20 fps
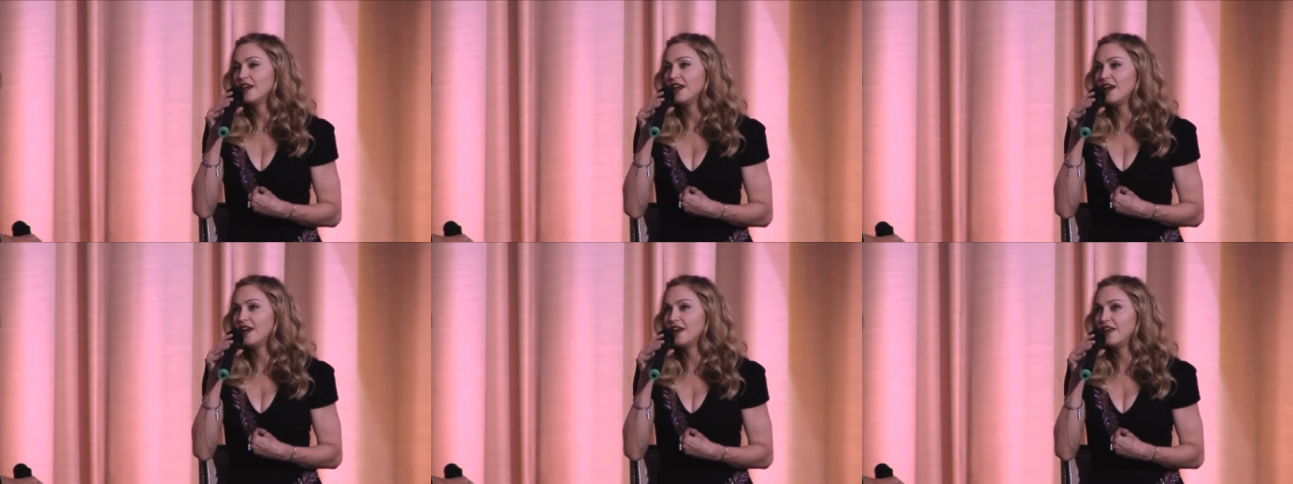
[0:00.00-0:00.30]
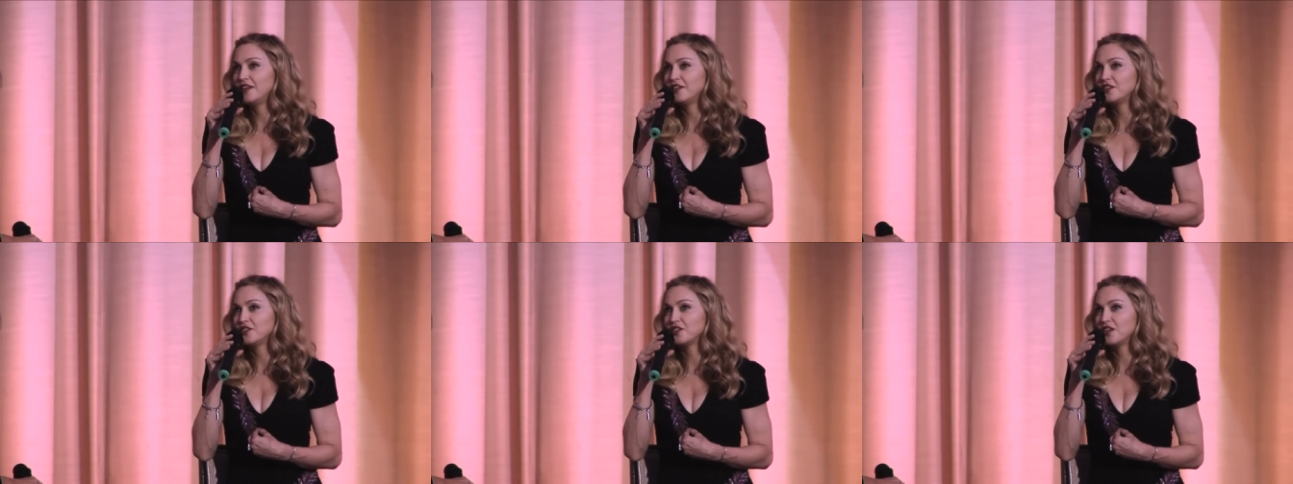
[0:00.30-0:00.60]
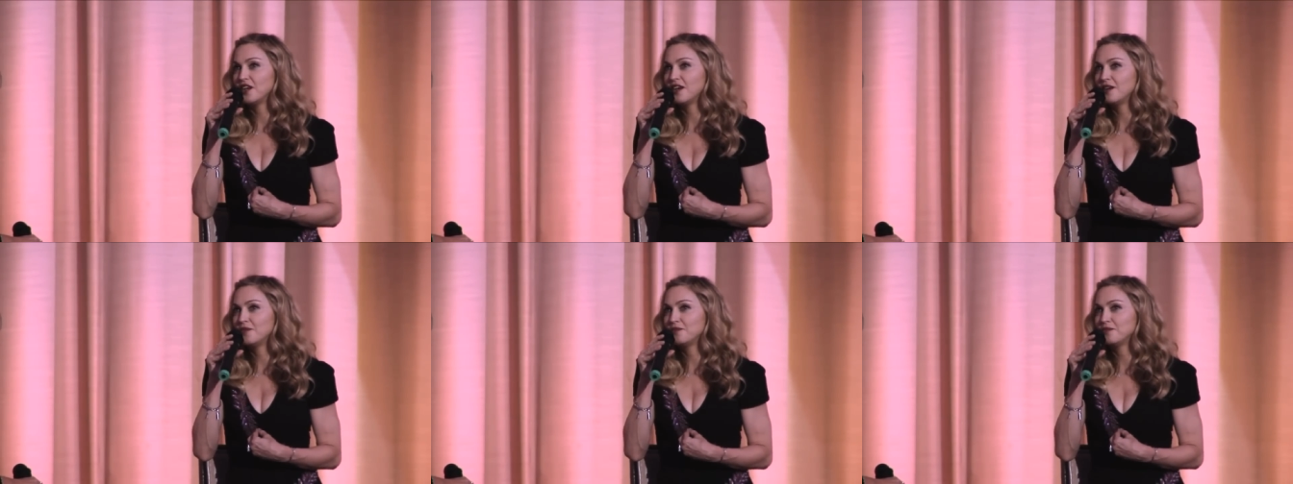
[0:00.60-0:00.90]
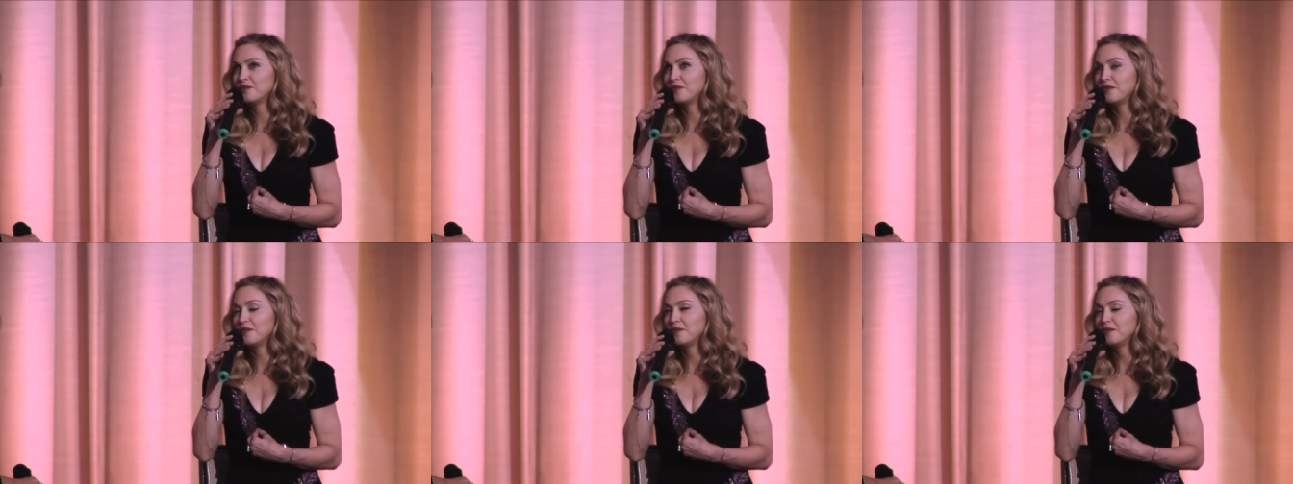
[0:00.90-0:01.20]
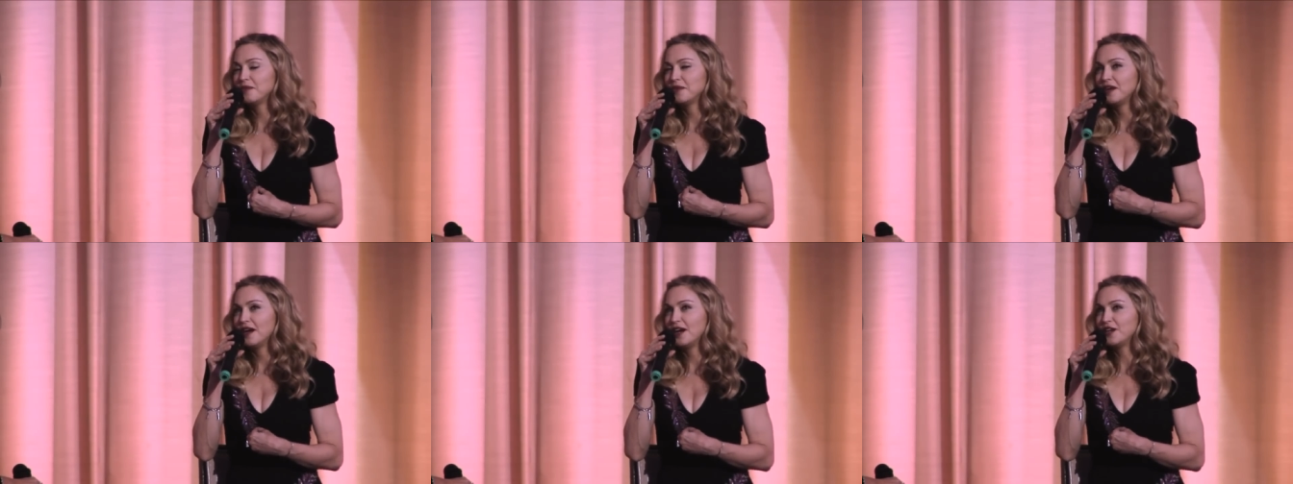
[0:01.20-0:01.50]
And um,
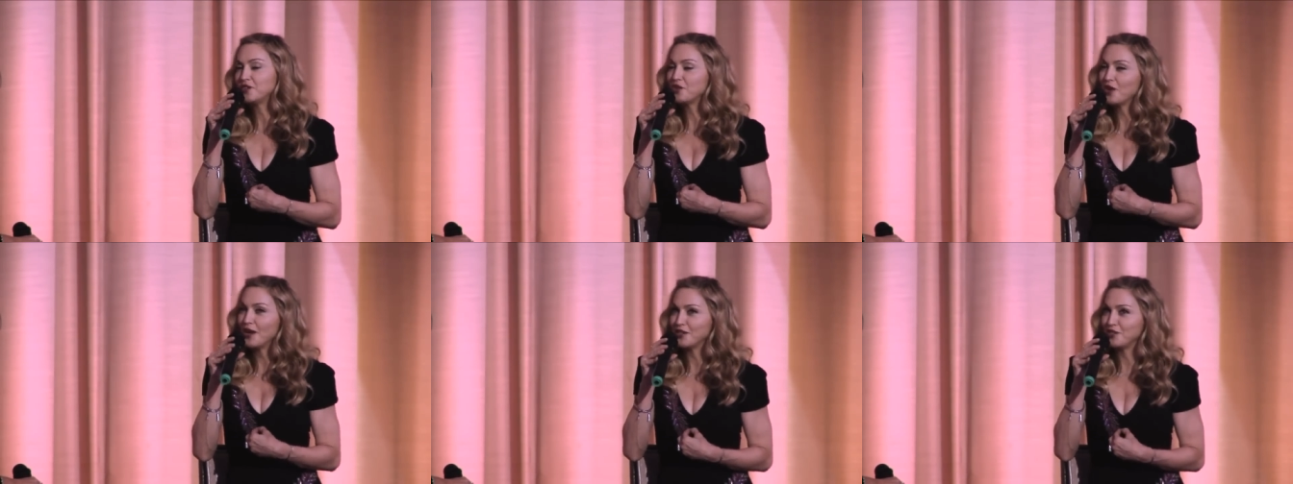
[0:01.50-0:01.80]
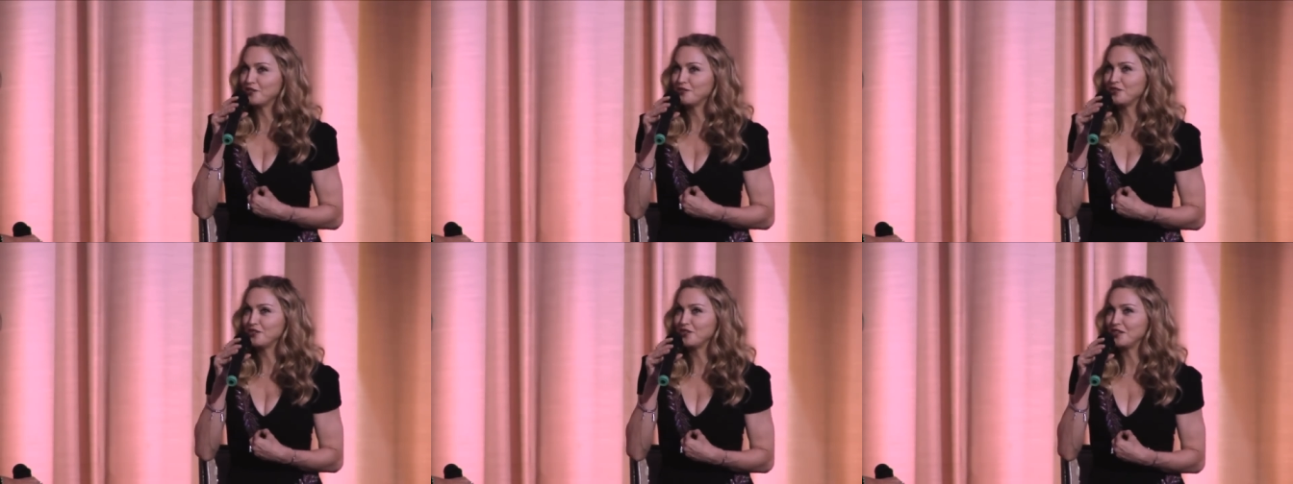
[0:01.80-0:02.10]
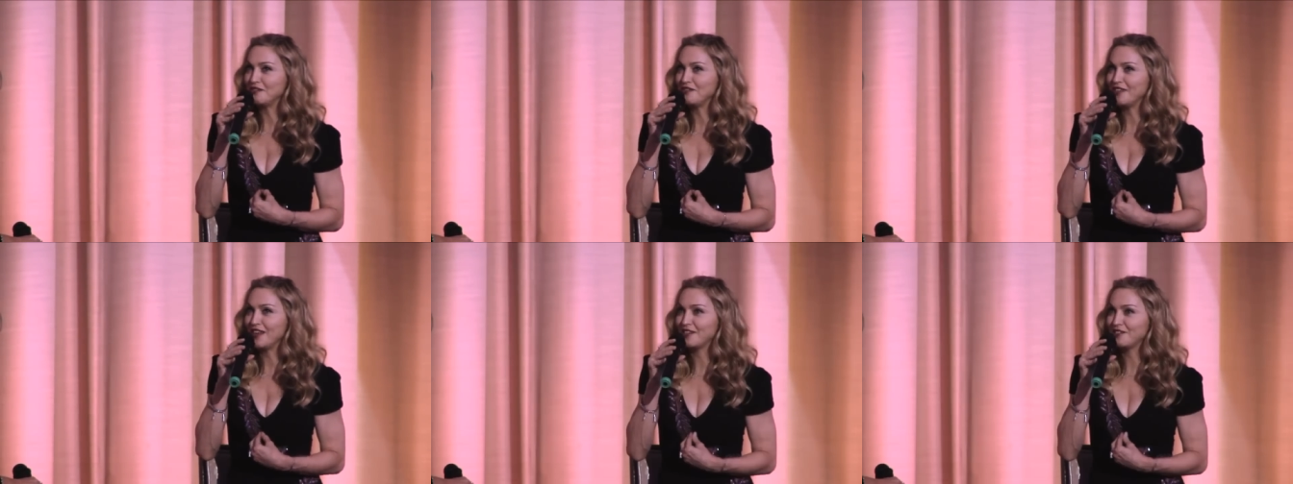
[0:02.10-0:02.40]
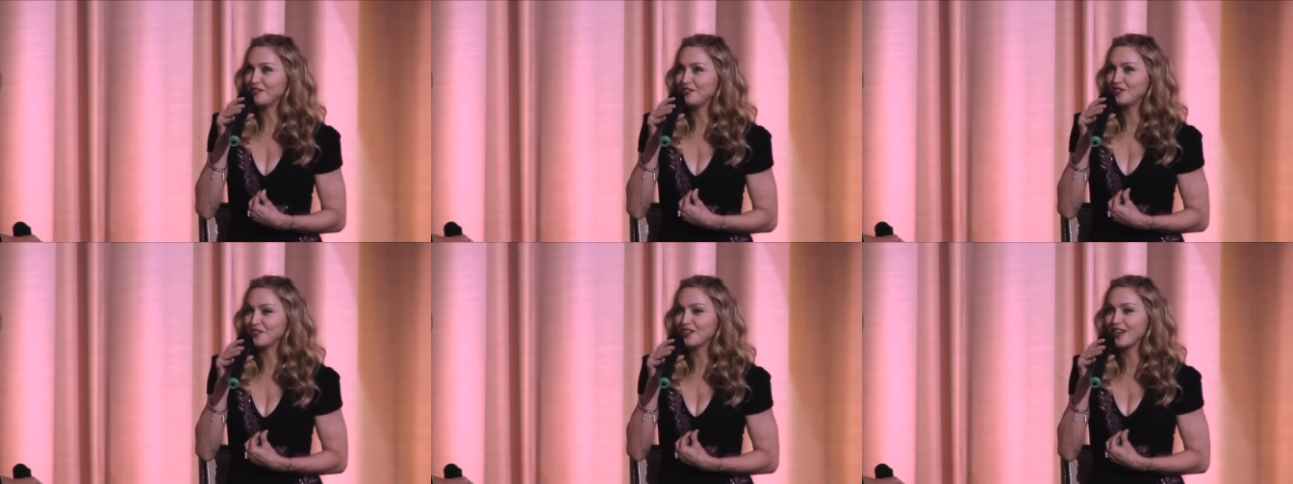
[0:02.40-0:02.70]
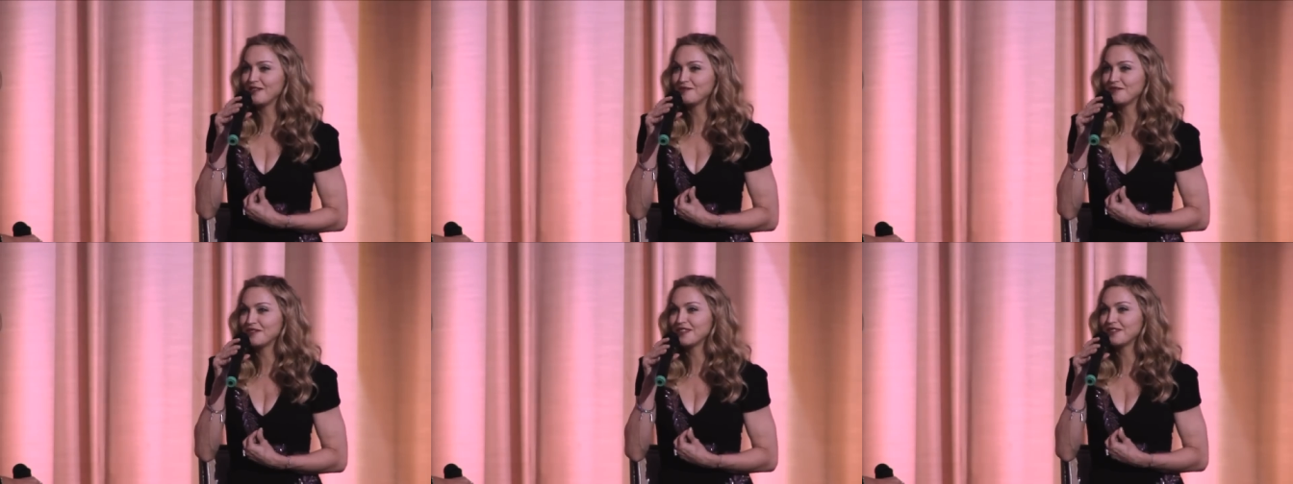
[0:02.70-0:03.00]
I tried to achieve that a few
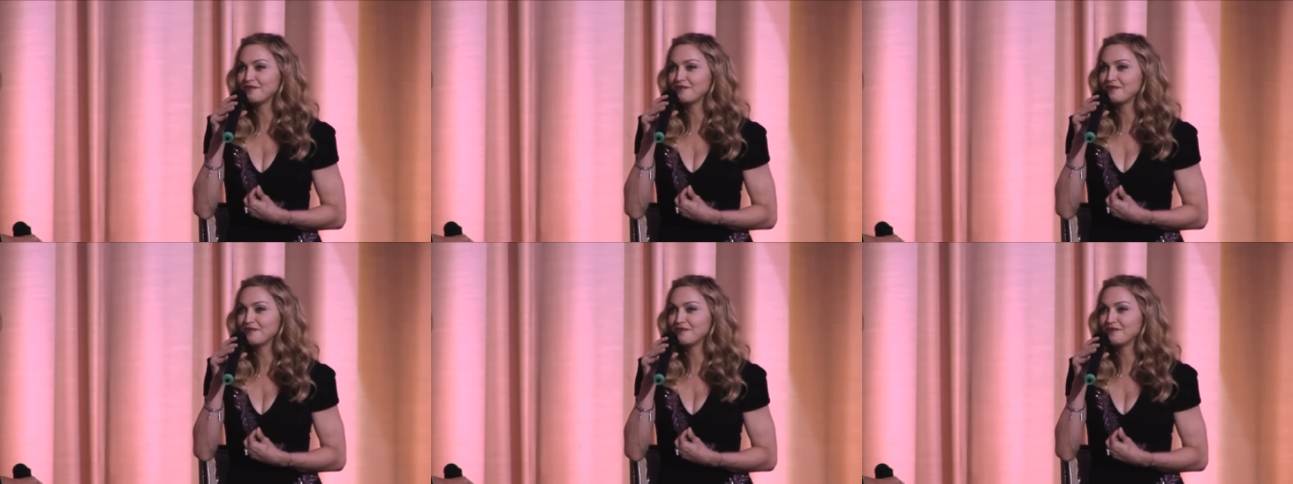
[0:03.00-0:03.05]
times